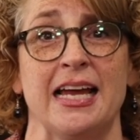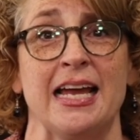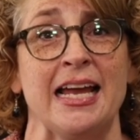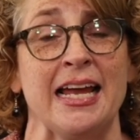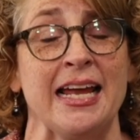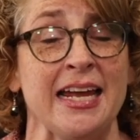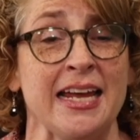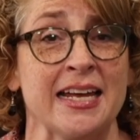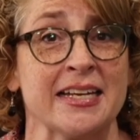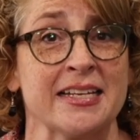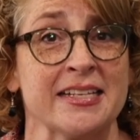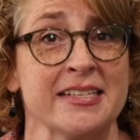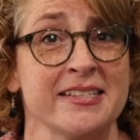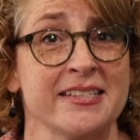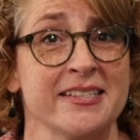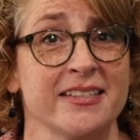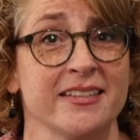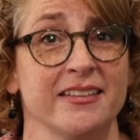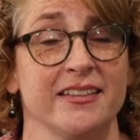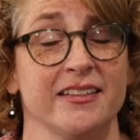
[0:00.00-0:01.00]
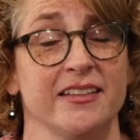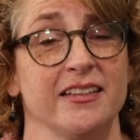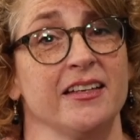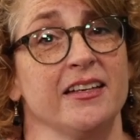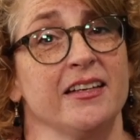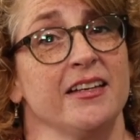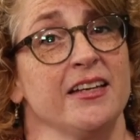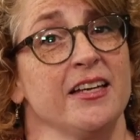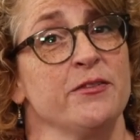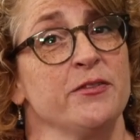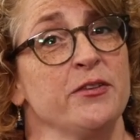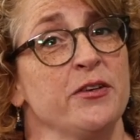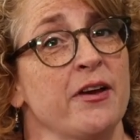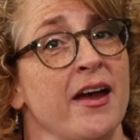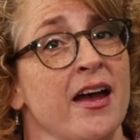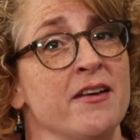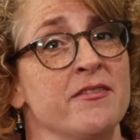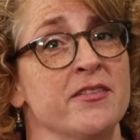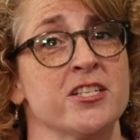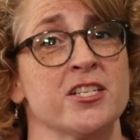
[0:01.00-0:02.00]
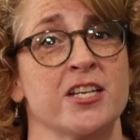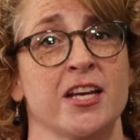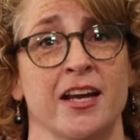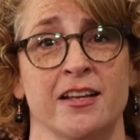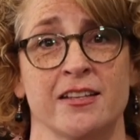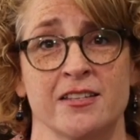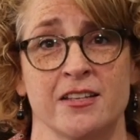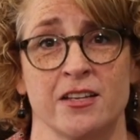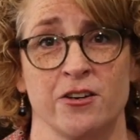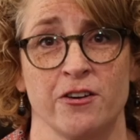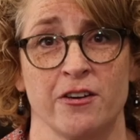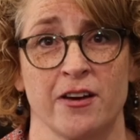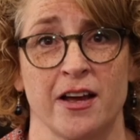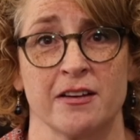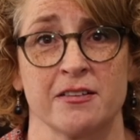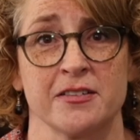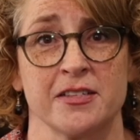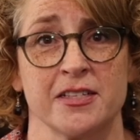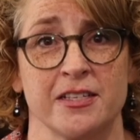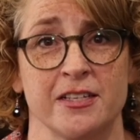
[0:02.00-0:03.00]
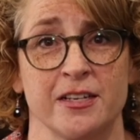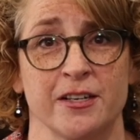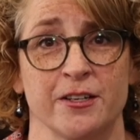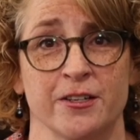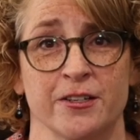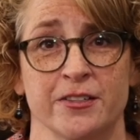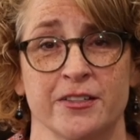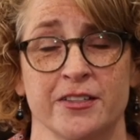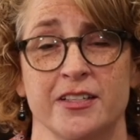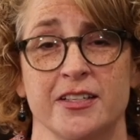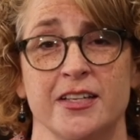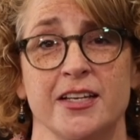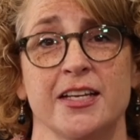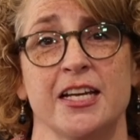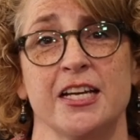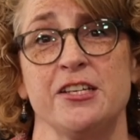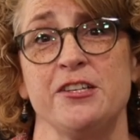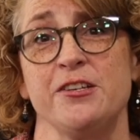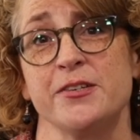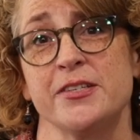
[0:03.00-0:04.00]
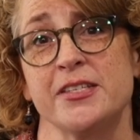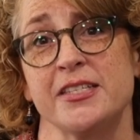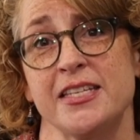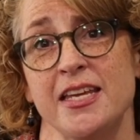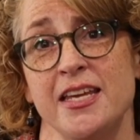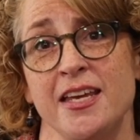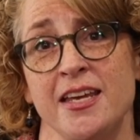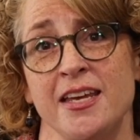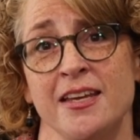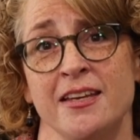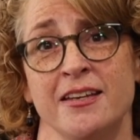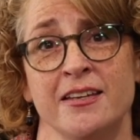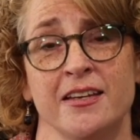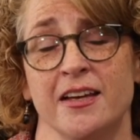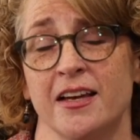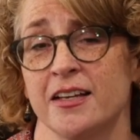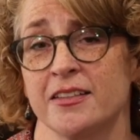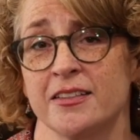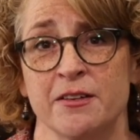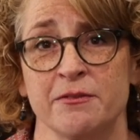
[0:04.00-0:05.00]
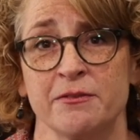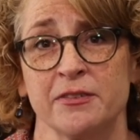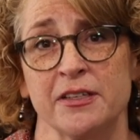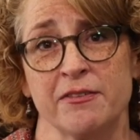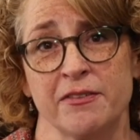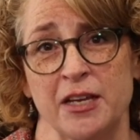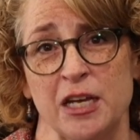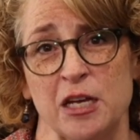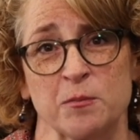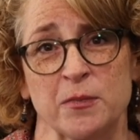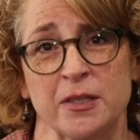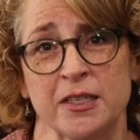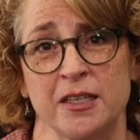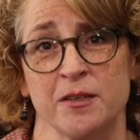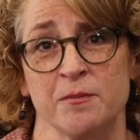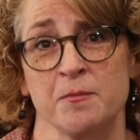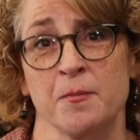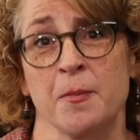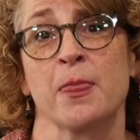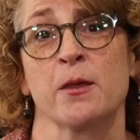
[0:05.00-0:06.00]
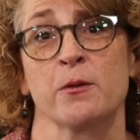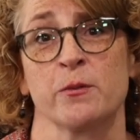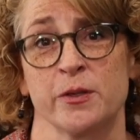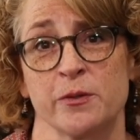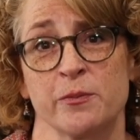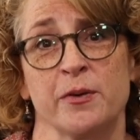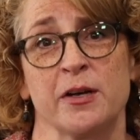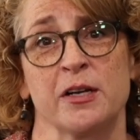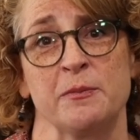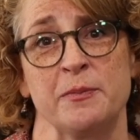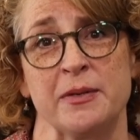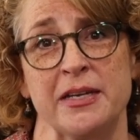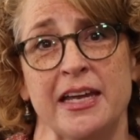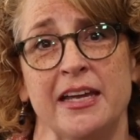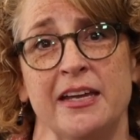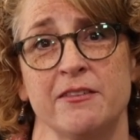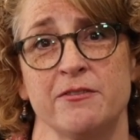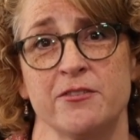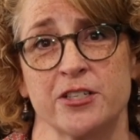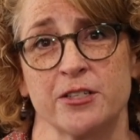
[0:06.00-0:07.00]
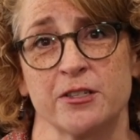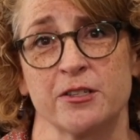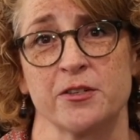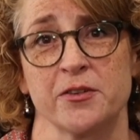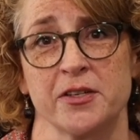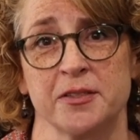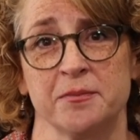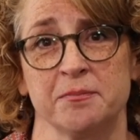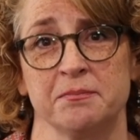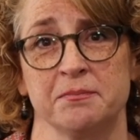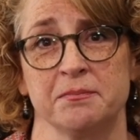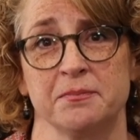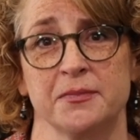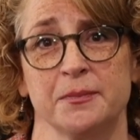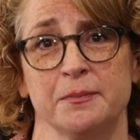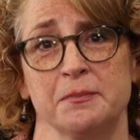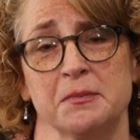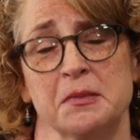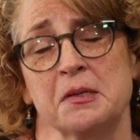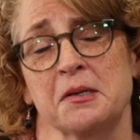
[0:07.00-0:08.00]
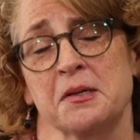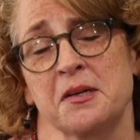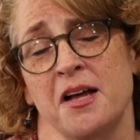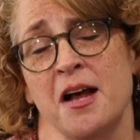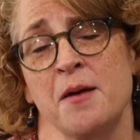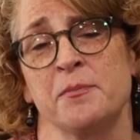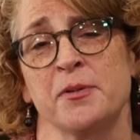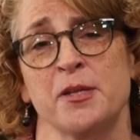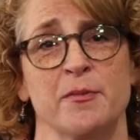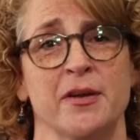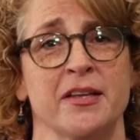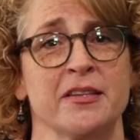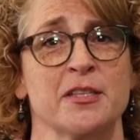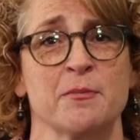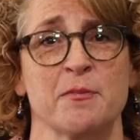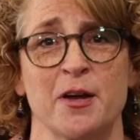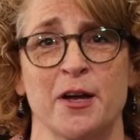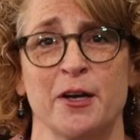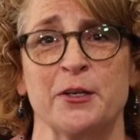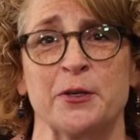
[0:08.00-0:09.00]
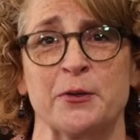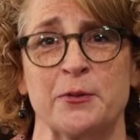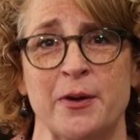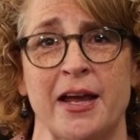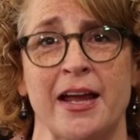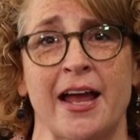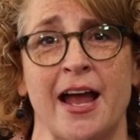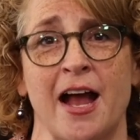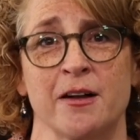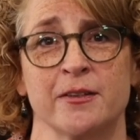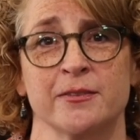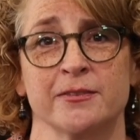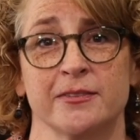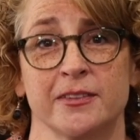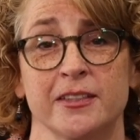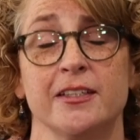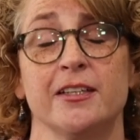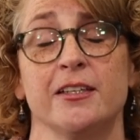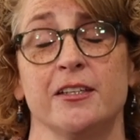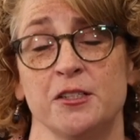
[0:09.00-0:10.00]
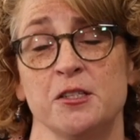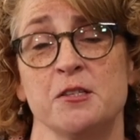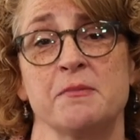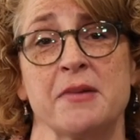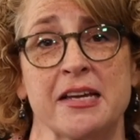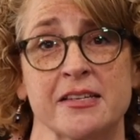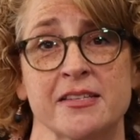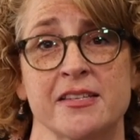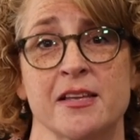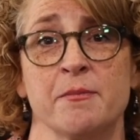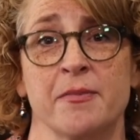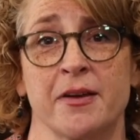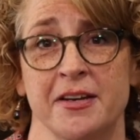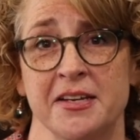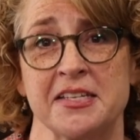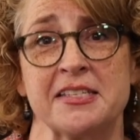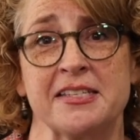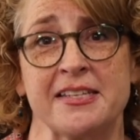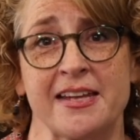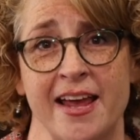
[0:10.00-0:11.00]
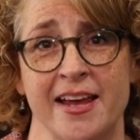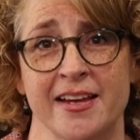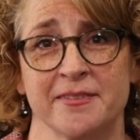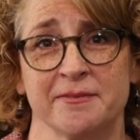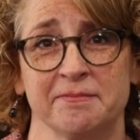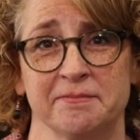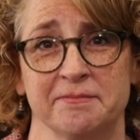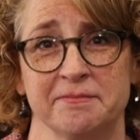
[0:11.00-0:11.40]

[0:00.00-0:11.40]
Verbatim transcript: And if you have a chance and you're out to dinner and you see a lovely family with well-behaved children, compliment them on your way out. You'll make somebody's day.